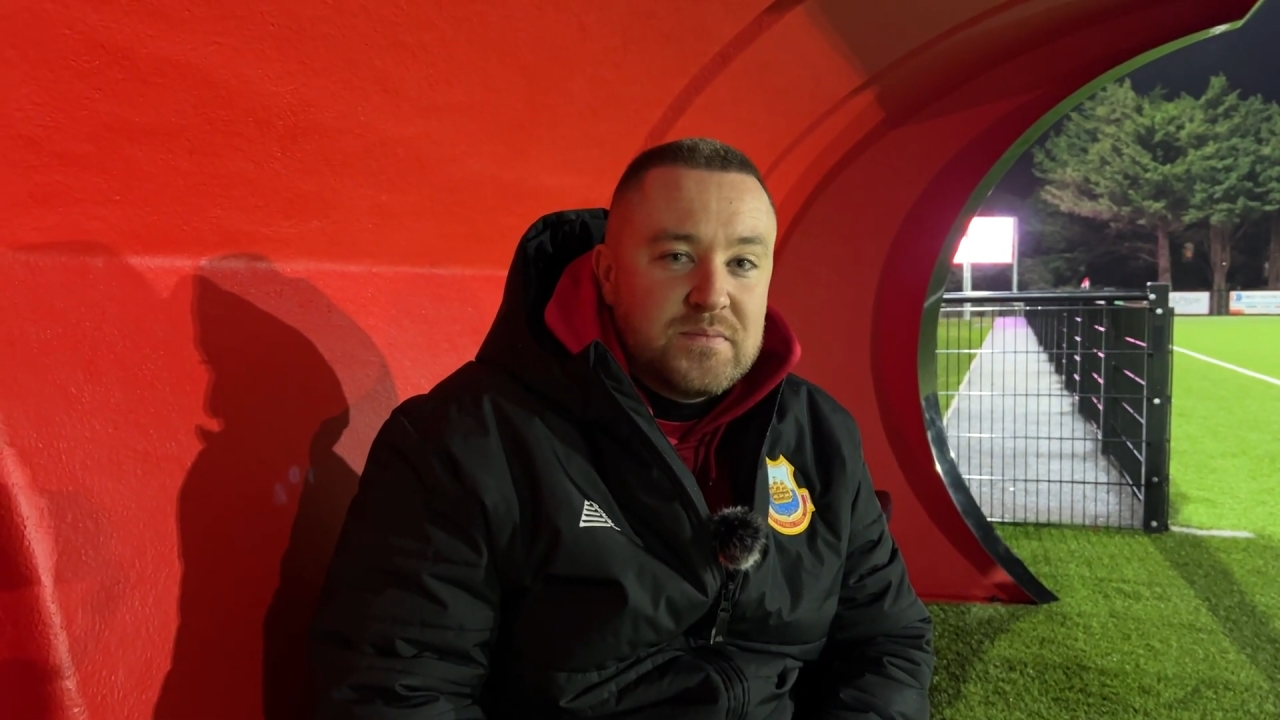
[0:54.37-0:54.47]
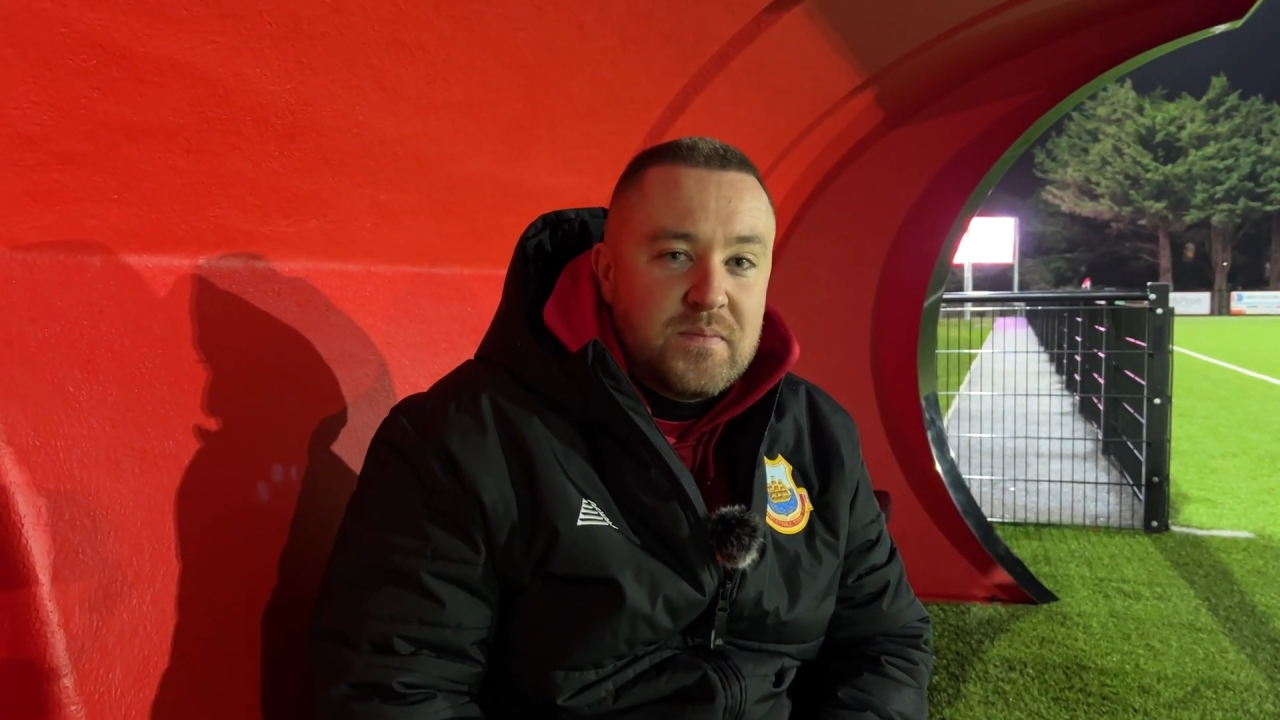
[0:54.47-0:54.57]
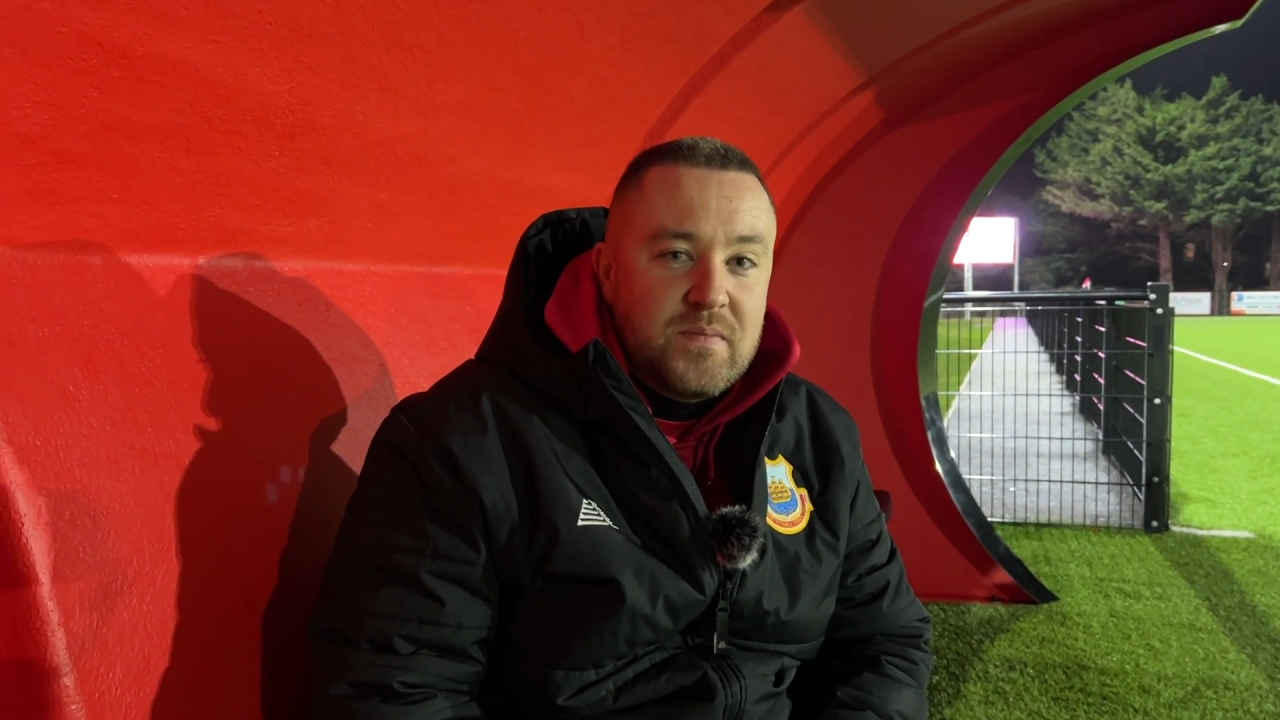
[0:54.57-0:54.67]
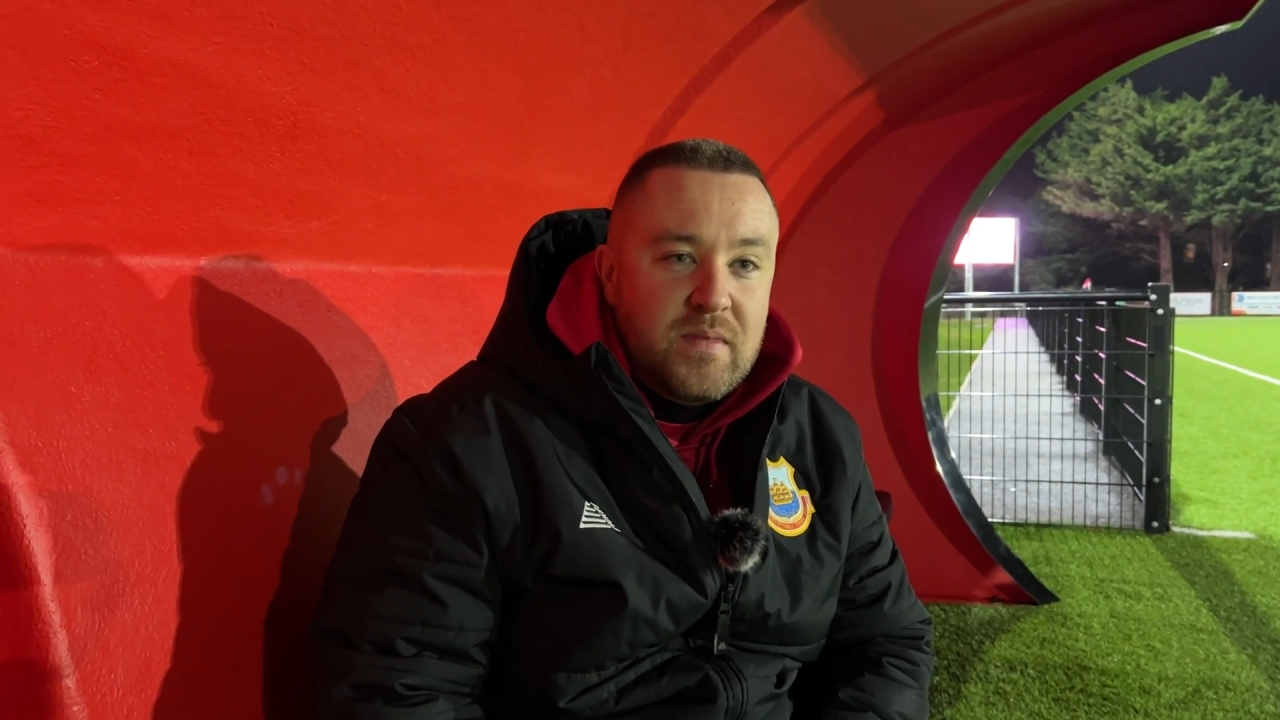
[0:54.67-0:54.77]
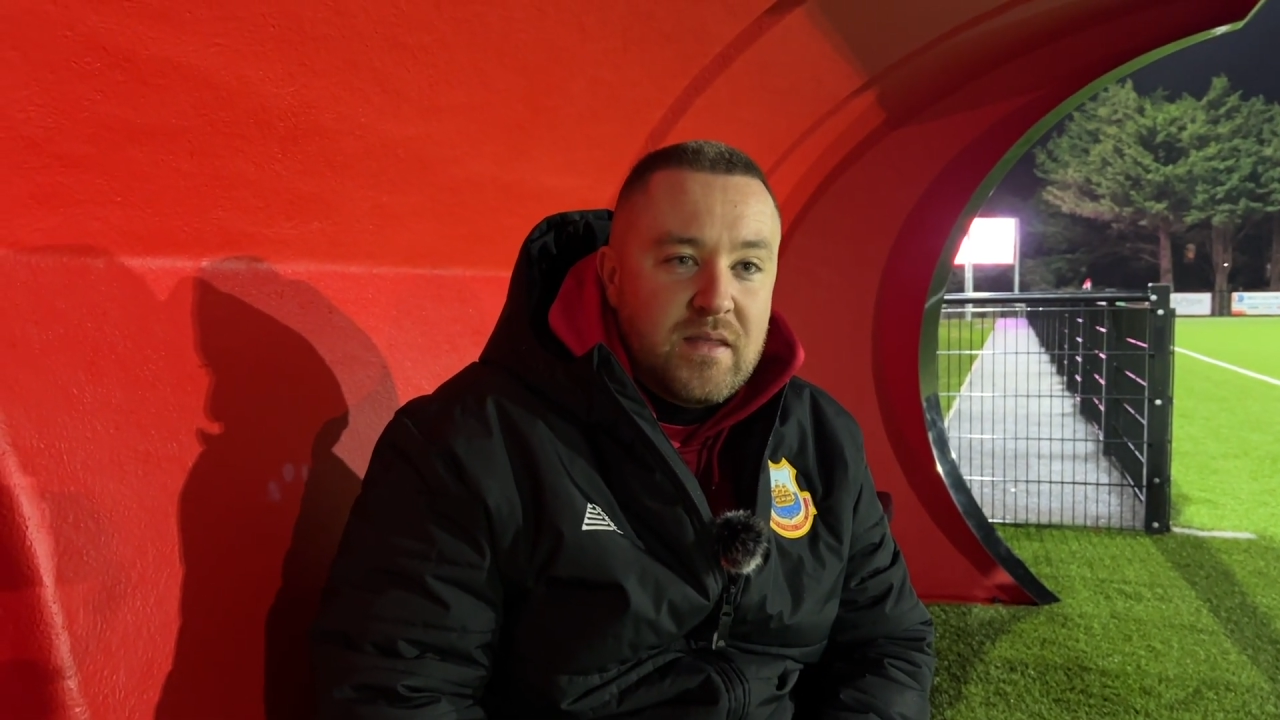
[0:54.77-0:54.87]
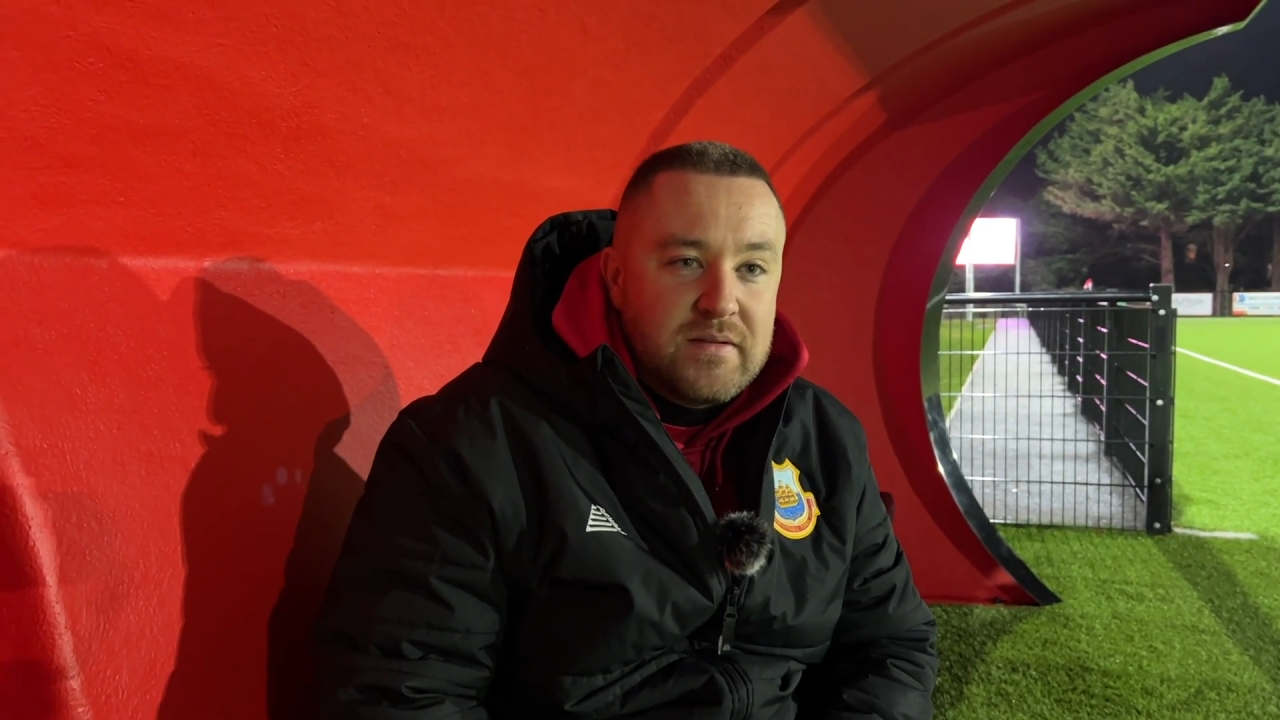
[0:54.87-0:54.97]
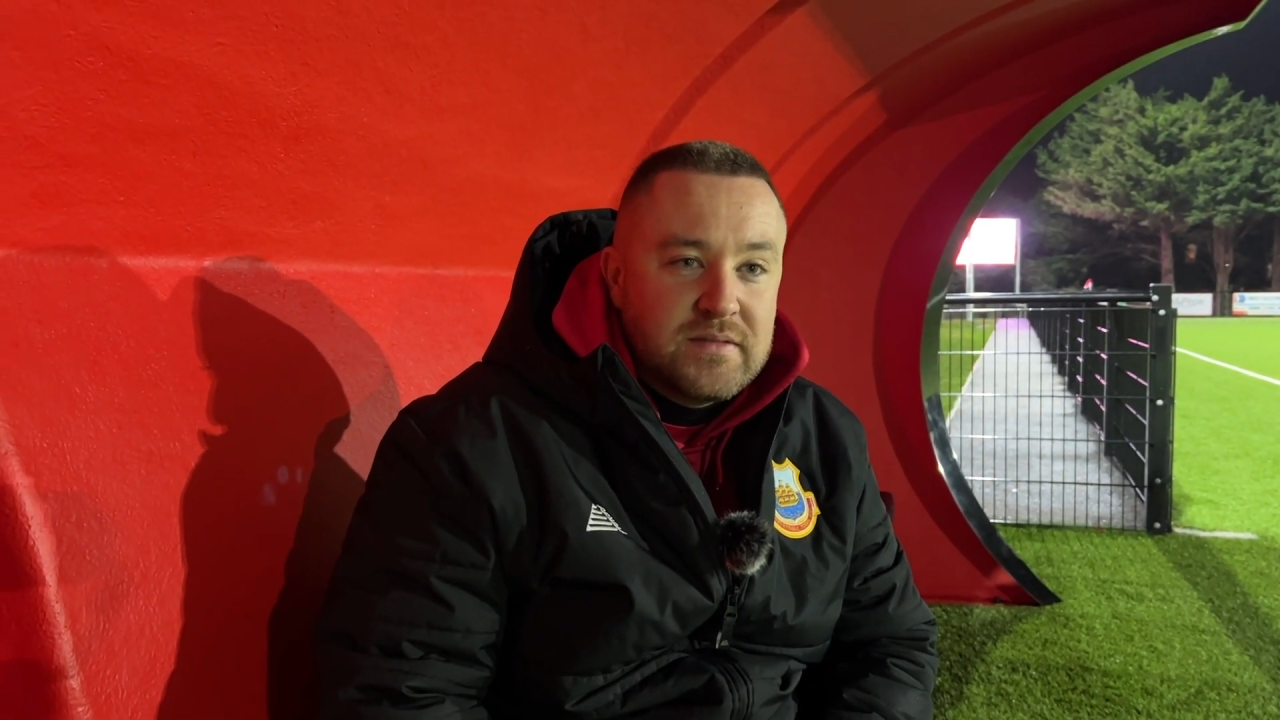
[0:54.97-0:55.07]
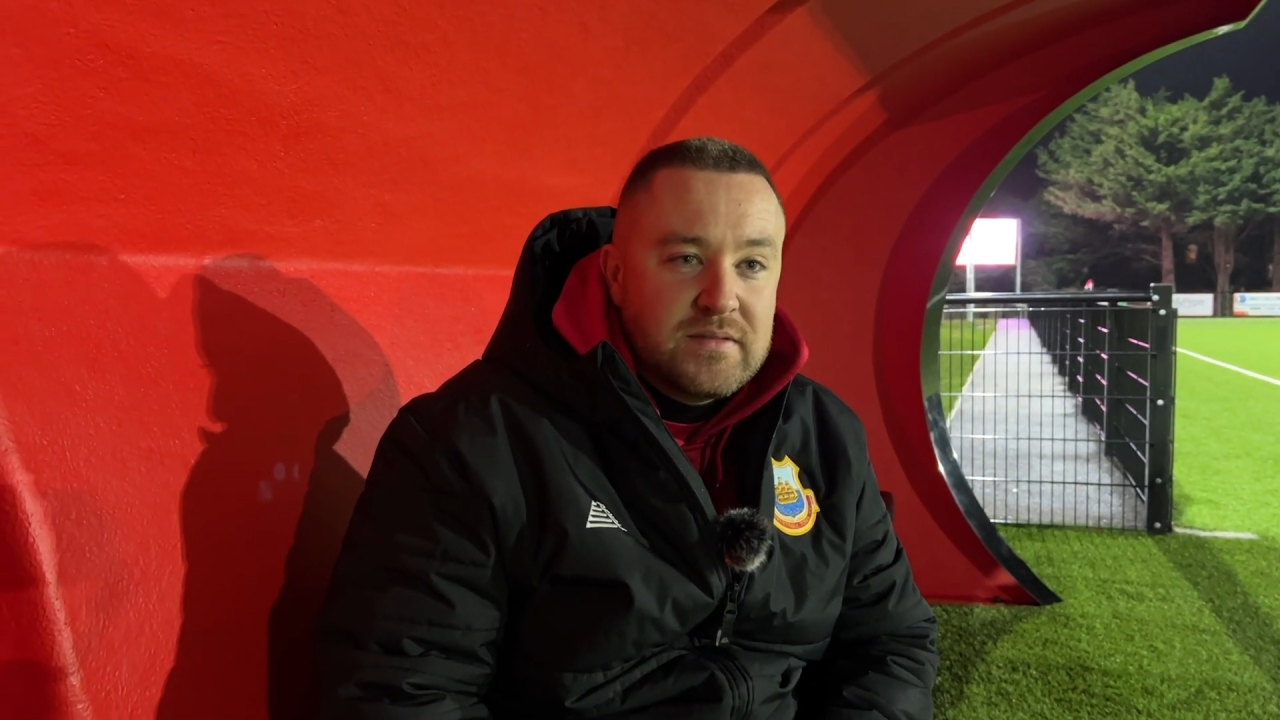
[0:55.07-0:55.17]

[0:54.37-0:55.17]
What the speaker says: momentum-wise,